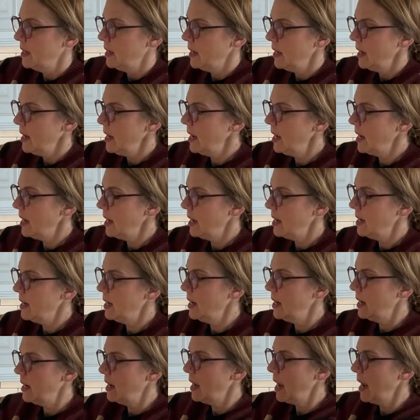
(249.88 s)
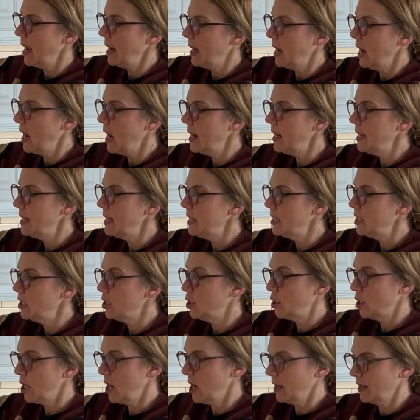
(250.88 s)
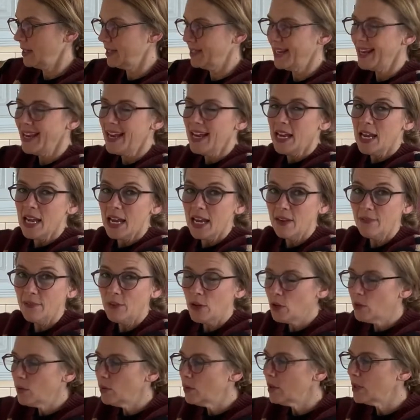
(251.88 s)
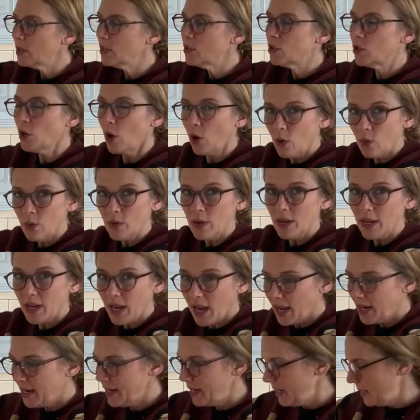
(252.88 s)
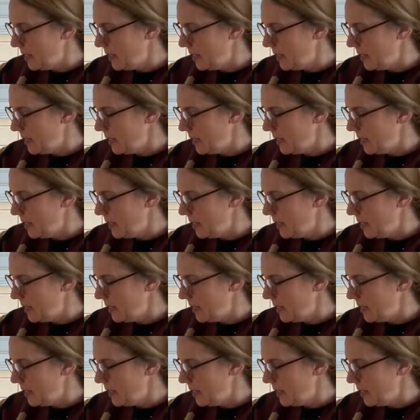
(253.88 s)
And I cut it into chunks. If you don't cut it